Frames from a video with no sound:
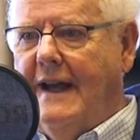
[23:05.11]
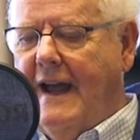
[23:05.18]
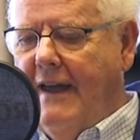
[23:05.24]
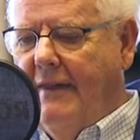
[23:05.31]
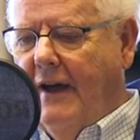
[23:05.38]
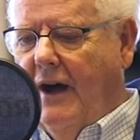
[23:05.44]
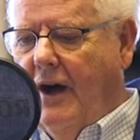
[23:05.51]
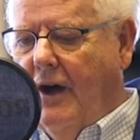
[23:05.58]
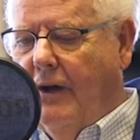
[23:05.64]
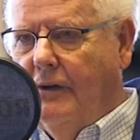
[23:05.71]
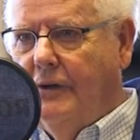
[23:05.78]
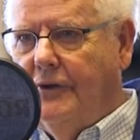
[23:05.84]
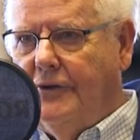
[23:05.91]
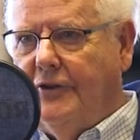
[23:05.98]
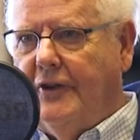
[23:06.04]
And the
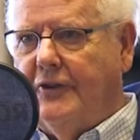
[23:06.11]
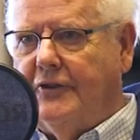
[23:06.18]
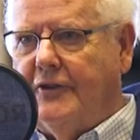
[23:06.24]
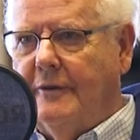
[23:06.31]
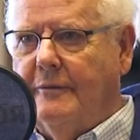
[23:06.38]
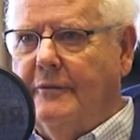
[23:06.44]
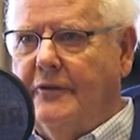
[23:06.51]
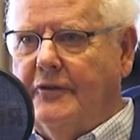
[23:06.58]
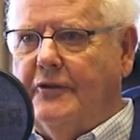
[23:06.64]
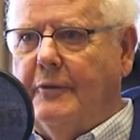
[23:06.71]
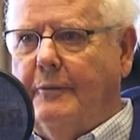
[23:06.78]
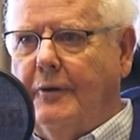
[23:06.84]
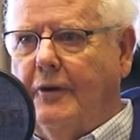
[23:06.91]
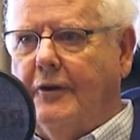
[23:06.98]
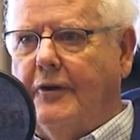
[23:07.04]
whole system
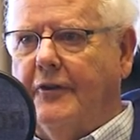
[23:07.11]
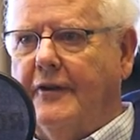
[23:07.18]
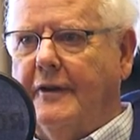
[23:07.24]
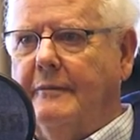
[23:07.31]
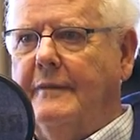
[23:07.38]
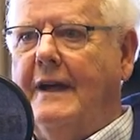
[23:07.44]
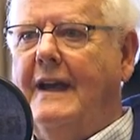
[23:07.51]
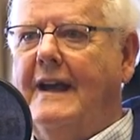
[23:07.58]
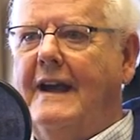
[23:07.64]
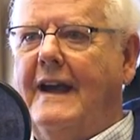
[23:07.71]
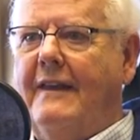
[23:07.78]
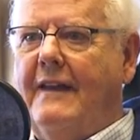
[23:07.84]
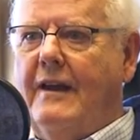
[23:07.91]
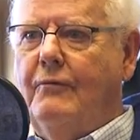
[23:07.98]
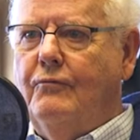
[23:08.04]
supported them.
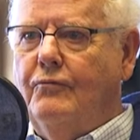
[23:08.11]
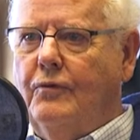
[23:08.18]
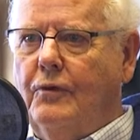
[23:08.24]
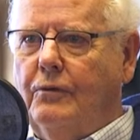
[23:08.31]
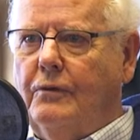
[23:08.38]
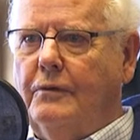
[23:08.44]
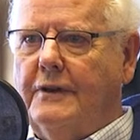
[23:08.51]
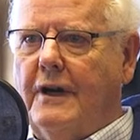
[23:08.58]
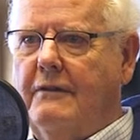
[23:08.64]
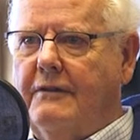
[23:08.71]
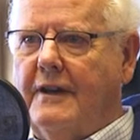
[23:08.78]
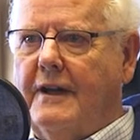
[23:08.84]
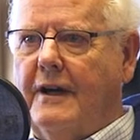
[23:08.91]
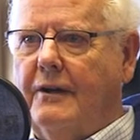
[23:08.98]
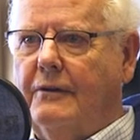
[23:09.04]
And they ruled
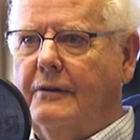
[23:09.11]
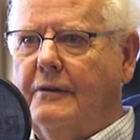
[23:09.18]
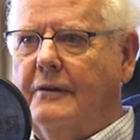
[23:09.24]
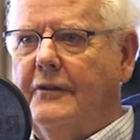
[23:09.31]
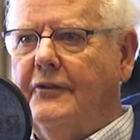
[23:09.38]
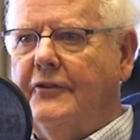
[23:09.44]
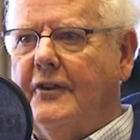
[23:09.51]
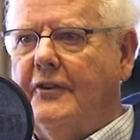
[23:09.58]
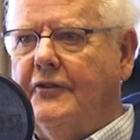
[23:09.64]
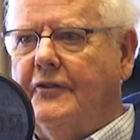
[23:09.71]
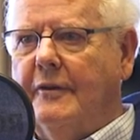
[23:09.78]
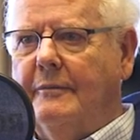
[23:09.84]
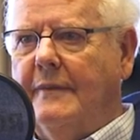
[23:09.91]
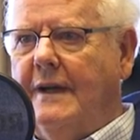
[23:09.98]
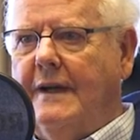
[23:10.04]
over the whole
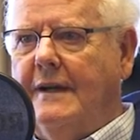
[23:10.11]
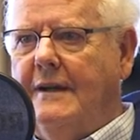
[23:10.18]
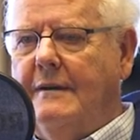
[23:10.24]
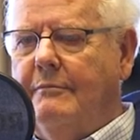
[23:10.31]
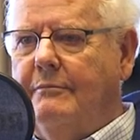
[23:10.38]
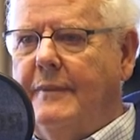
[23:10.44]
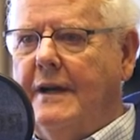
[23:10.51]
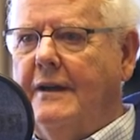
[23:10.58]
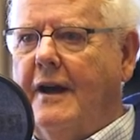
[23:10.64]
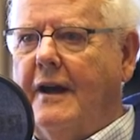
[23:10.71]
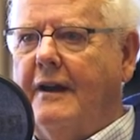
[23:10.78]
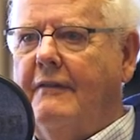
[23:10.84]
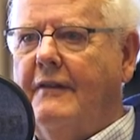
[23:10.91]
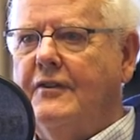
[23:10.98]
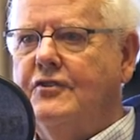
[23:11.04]
system, but
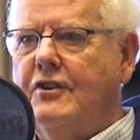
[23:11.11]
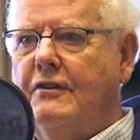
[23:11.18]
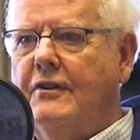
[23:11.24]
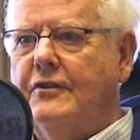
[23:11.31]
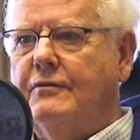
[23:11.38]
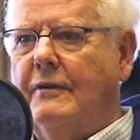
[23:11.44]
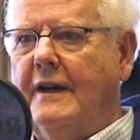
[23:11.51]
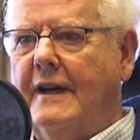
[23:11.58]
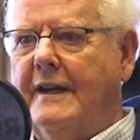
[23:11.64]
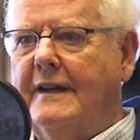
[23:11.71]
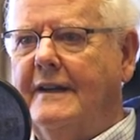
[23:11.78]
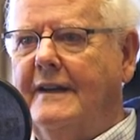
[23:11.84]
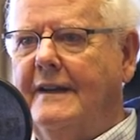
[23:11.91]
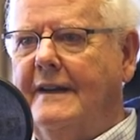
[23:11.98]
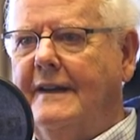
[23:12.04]
not in the Jewish
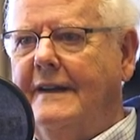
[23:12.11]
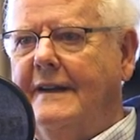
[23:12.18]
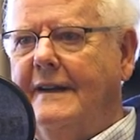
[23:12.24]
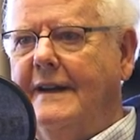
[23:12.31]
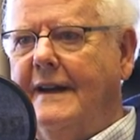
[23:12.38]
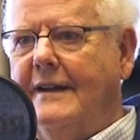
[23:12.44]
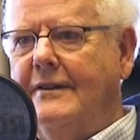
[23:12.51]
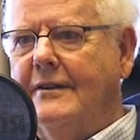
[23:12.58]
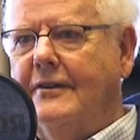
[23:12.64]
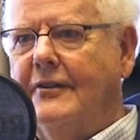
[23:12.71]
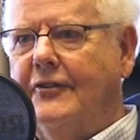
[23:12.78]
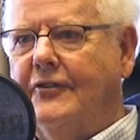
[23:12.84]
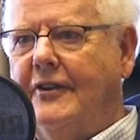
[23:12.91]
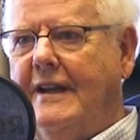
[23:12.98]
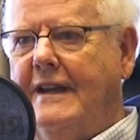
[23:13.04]
way. And you
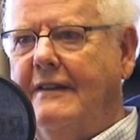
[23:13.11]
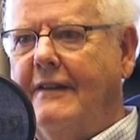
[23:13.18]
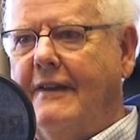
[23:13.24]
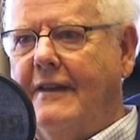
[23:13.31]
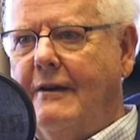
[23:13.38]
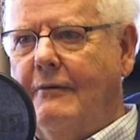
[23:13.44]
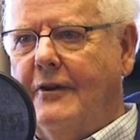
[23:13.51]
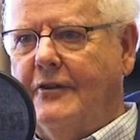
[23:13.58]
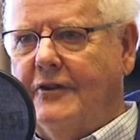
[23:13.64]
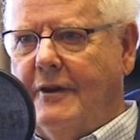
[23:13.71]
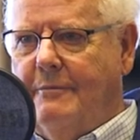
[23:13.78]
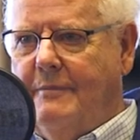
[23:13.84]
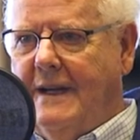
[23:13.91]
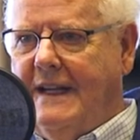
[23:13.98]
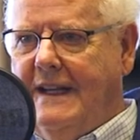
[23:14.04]
could see that there was
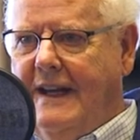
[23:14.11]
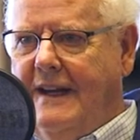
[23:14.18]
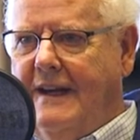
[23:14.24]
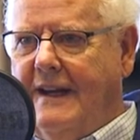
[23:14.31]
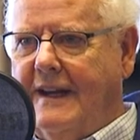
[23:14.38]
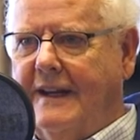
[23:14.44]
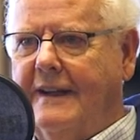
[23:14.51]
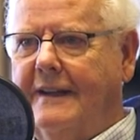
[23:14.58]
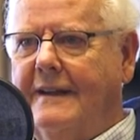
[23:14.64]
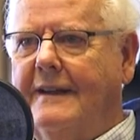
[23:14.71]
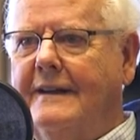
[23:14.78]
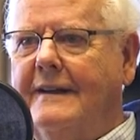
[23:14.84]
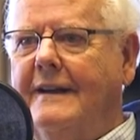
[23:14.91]
a beginning.